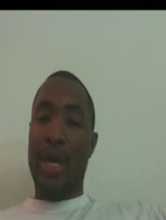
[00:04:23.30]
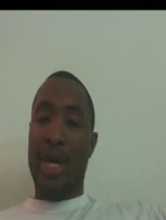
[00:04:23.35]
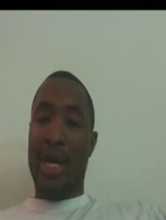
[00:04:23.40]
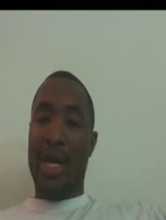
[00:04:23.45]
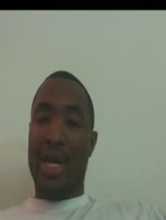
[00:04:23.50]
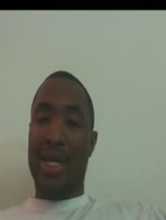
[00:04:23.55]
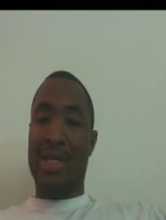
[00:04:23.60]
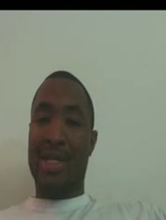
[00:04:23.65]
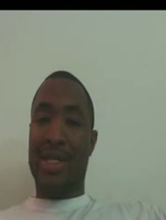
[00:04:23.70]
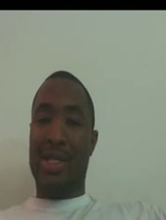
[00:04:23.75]

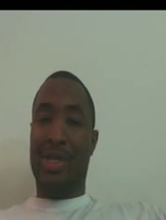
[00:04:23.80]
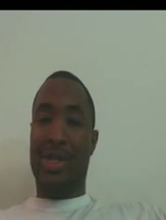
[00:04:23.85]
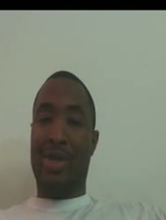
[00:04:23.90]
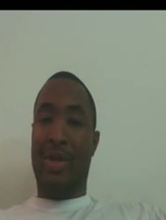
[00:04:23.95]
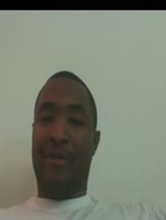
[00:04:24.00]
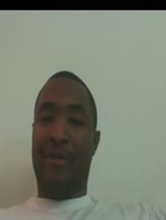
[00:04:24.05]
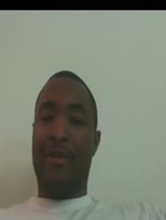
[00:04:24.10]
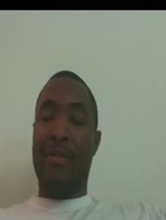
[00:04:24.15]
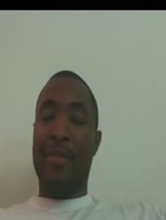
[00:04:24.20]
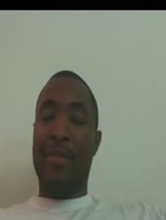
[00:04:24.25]
is
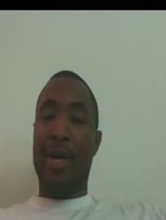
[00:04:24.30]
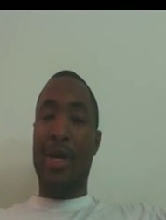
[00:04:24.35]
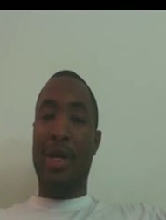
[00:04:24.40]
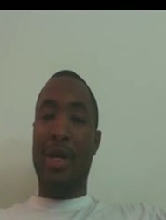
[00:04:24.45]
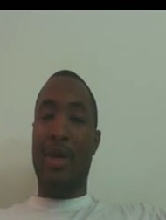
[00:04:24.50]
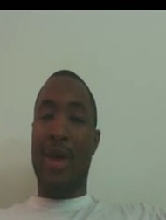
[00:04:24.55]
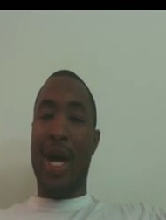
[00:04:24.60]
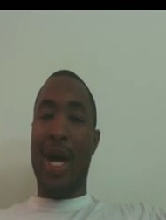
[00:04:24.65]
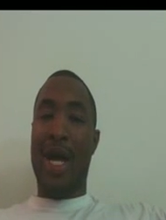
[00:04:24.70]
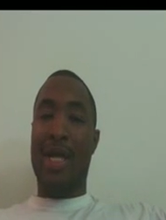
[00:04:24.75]
you're
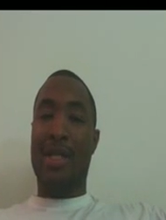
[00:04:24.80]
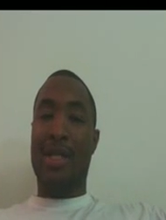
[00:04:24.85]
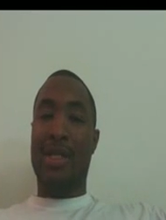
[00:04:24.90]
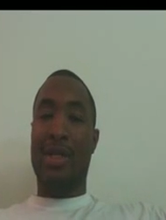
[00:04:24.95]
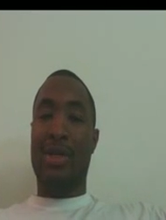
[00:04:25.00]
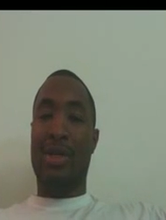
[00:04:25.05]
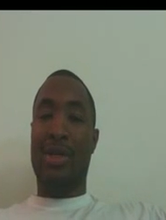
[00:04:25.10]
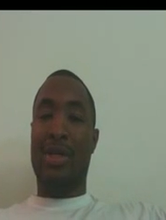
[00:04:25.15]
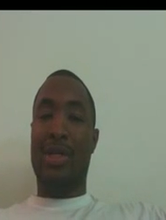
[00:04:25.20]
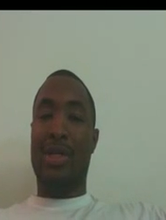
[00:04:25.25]

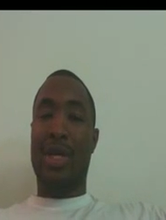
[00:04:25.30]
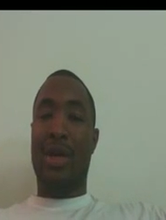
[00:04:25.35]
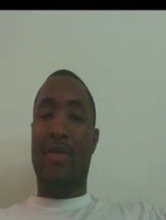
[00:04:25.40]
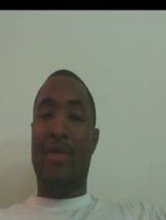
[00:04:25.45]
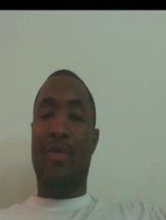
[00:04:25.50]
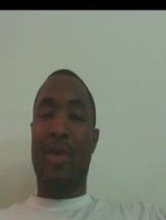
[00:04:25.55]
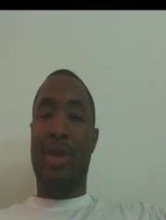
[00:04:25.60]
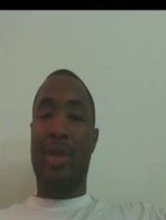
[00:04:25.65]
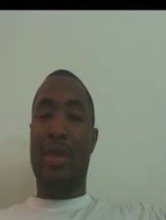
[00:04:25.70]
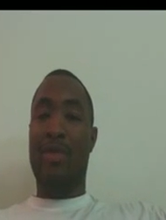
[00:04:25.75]
familiarizing
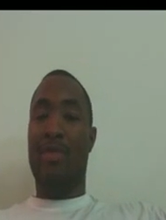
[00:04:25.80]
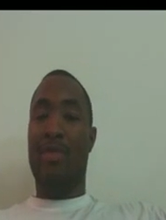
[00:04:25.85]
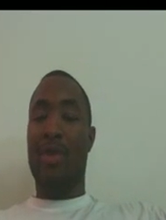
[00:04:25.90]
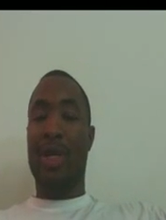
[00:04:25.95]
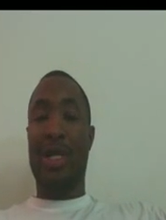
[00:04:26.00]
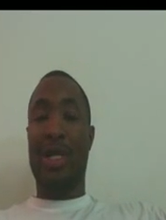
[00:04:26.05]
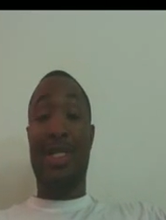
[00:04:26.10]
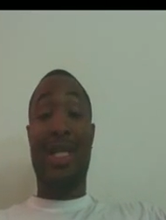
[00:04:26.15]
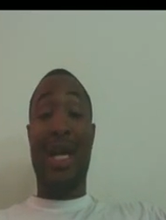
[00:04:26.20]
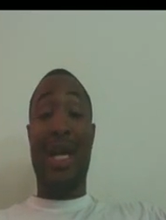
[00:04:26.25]
yourself with the
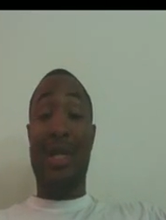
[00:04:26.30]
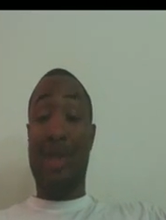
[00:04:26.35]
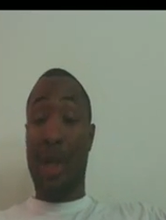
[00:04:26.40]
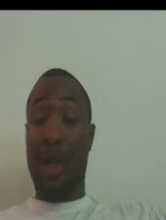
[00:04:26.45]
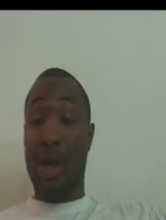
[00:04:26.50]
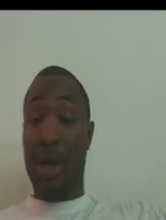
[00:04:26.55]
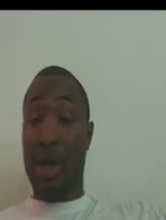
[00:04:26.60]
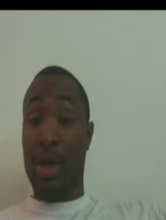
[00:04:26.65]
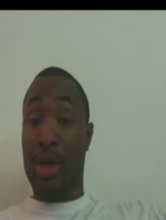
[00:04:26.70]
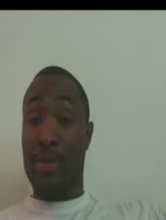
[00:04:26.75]
real estate
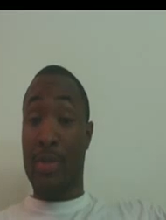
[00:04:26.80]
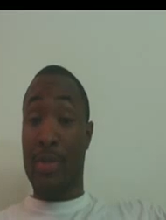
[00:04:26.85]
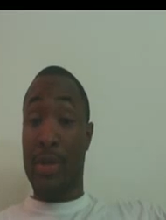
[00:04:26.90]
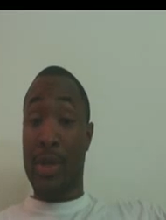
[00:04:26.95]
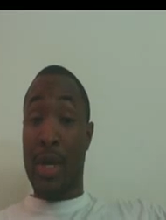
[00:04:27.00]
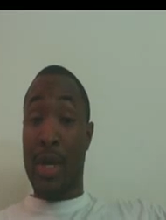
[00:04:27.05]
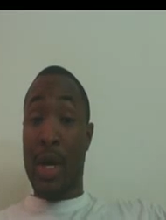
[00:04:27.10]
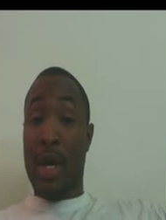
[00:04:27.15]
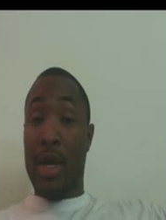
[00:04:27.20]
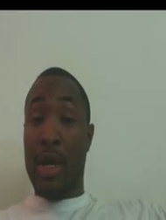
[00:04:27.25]

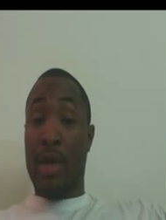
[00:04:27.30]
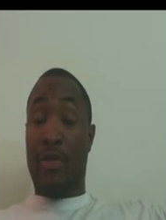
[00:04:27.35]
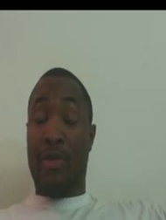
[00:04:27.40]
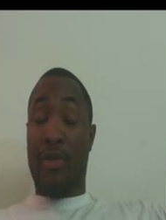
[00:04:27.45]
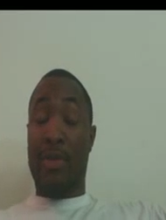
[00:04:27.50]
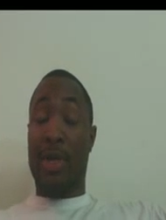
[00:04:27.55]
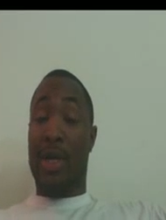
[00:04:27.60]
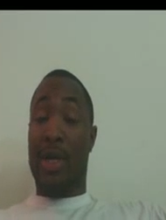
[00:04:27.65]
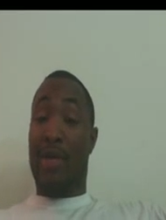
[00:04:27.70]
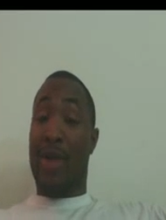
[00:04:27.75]
terms. You're
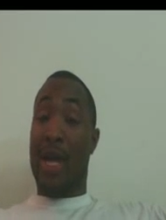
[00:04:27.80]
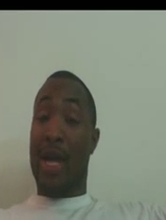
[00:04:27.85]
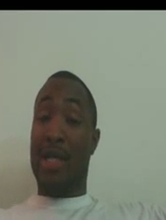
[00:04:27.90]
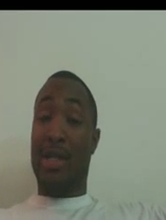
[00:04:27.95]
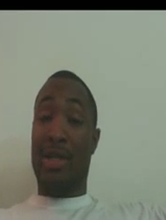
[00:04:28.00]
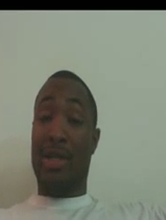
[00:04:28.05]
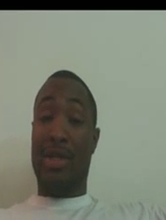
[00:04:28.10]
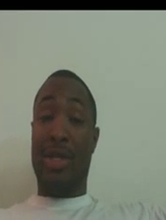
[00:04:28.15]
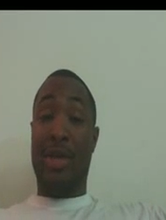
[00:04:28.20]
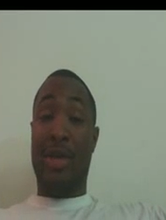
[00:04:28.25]

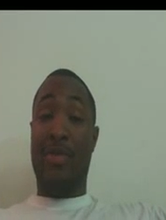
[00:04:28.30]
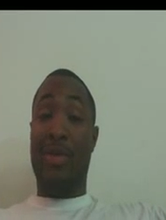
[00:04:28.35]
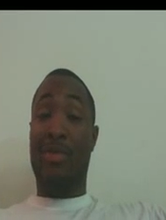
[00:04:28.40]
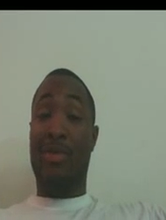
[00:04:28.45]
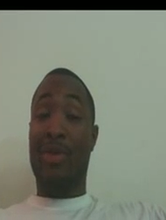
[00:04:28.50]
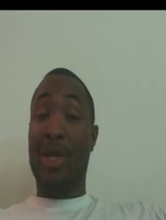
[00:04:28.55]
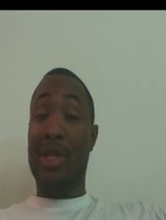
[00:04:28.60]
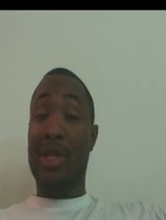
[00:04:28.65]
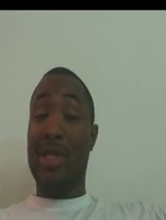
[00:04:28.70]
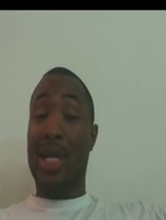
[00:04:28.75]
familiarizing yourself
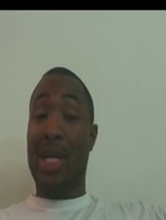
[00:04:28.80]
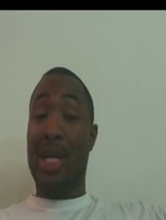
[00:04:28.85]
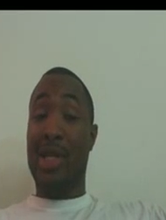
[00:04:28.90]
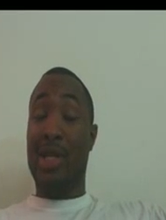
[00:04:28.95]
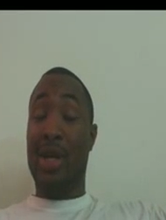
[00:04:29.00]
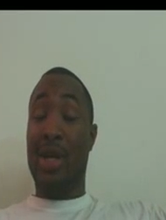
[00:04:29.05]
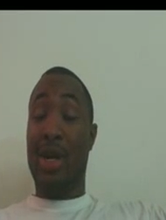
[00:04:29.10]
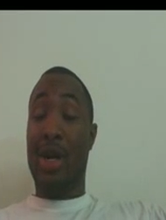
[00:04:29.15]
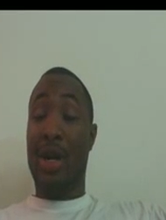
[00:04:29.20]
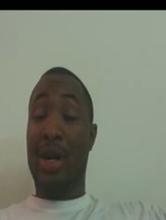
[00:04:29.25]
with real
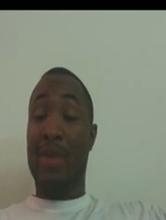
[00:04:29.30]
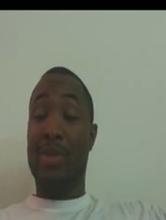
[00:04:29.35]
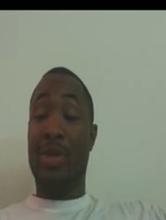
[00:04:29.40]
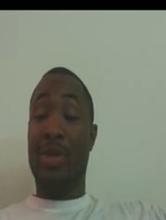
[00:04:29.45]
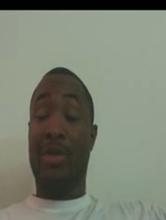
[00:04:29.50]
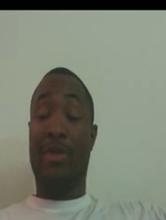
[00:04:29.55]
estate terms. You're